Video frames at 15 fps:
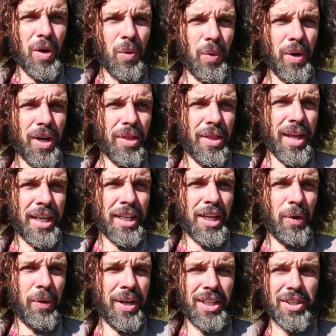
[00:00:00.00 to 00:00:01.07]
we are then
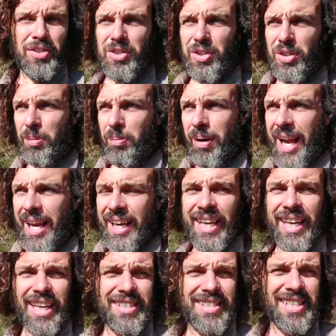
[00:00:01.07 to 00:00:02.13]
going to
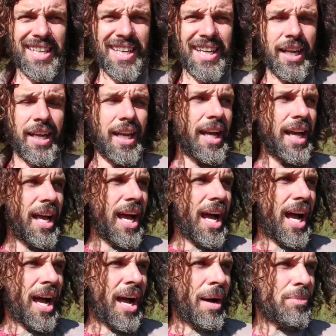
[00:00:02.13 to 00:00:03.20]
blanket
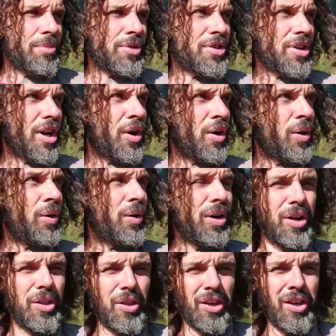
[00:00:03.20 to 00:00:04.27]
so
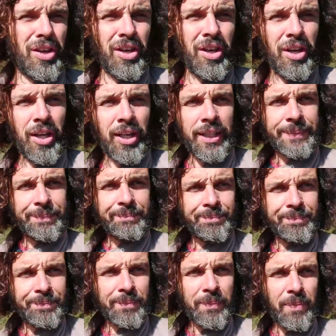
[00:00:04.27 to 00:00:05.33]
the
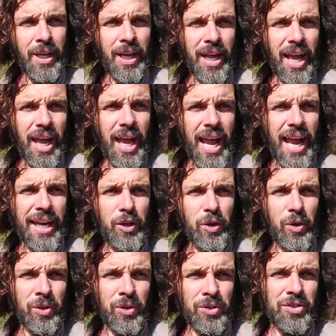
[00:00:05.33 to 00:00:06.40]

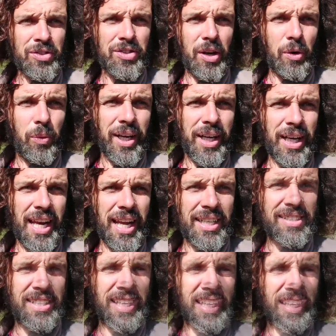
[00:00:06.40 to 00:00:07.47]
acorns that we're
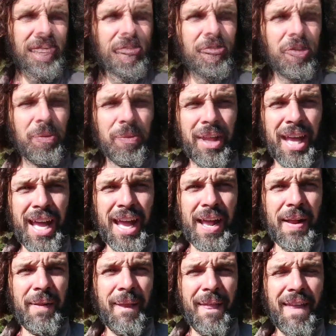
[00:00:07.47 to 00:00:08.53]
collecting. From
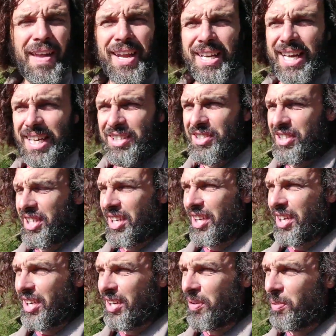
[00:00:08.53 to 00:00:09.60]
there, next
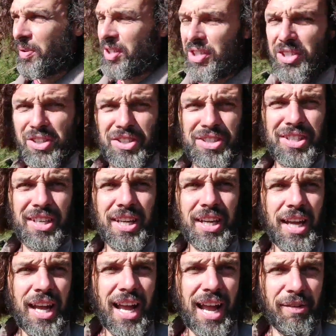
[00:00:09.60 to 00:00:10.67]
year we should
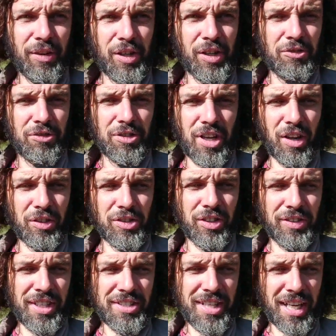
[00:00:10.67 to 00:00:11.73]
have a good result
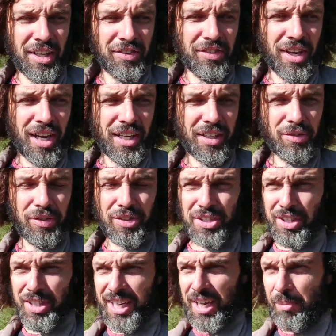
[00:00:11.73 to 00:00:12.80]
on this hillside for
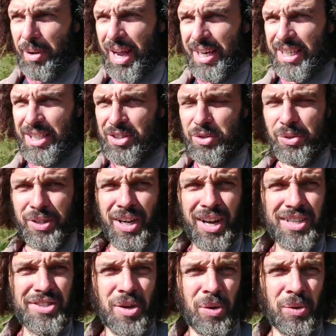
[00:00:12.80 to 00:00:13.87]
turning it back into a
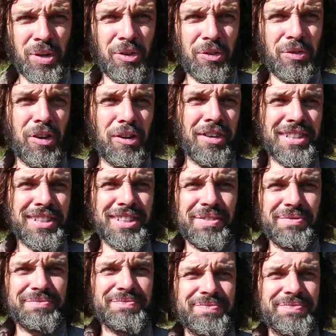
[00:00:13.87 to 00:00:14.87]
nice old oak forest.